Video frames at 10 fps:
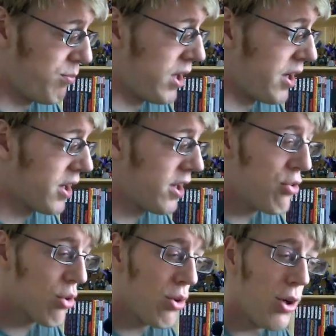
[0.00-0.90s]
Like
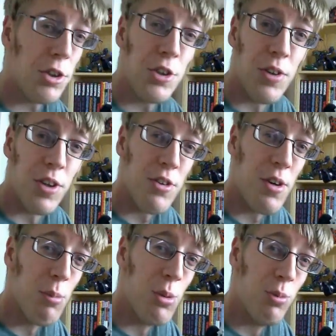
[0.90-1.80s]
his crotch, for
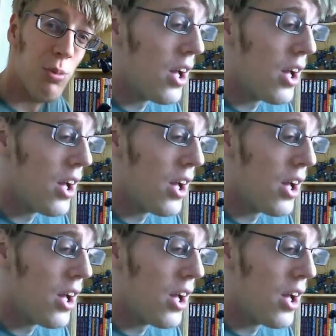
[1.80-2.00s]
example.